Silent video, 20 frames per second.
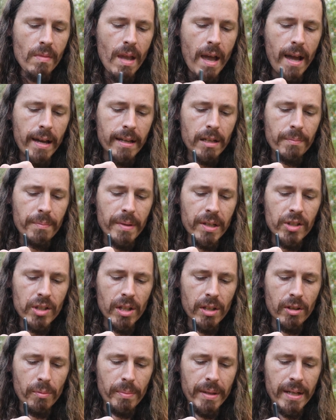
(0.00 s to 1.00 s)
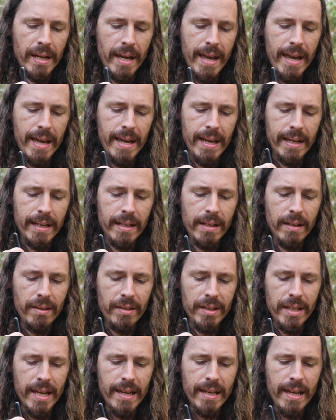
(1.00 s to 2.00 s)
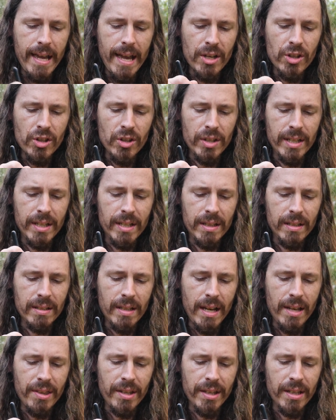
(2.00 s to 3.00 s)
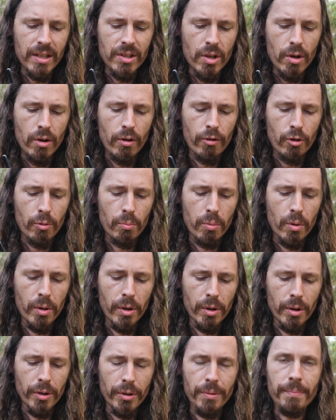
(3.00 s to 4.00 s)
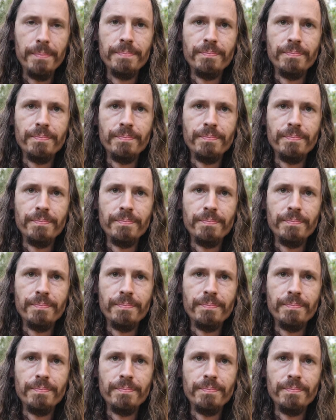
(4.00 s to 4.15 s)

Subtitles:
I'm gonna mix a little bit of egg. The egg actually, I think, is overboiled,